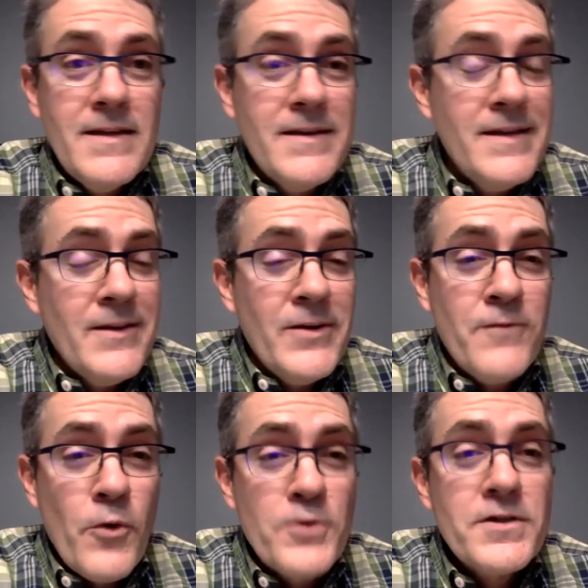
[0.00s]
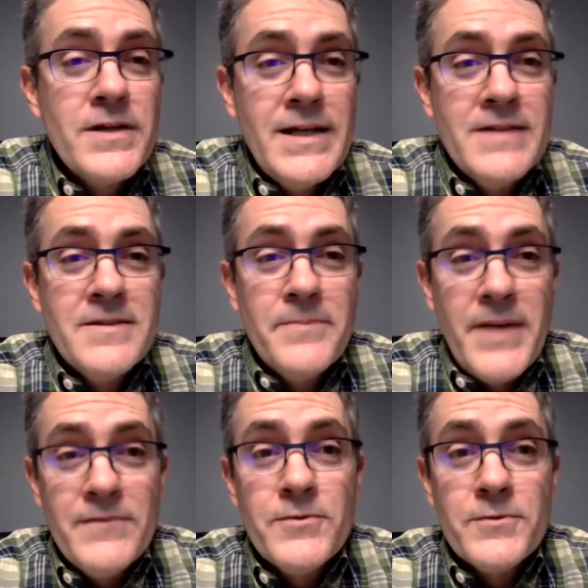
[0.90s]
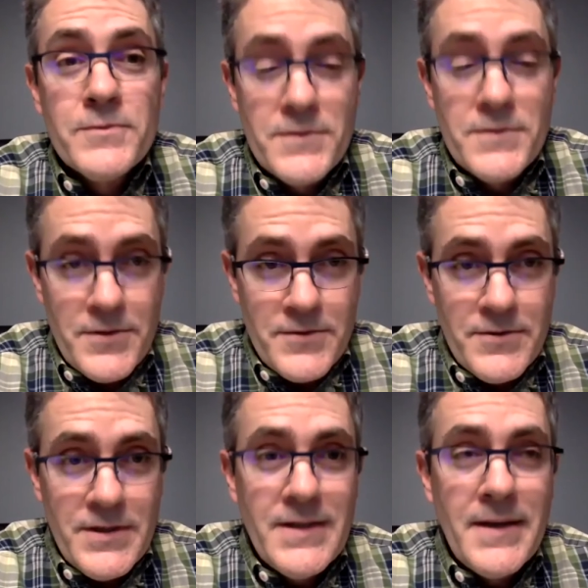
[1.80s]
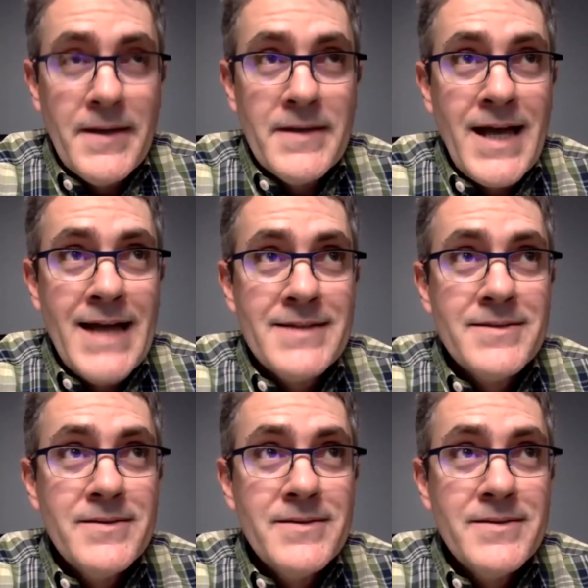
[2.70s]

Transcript: you know unfortunately it's a painful surgery, uh, not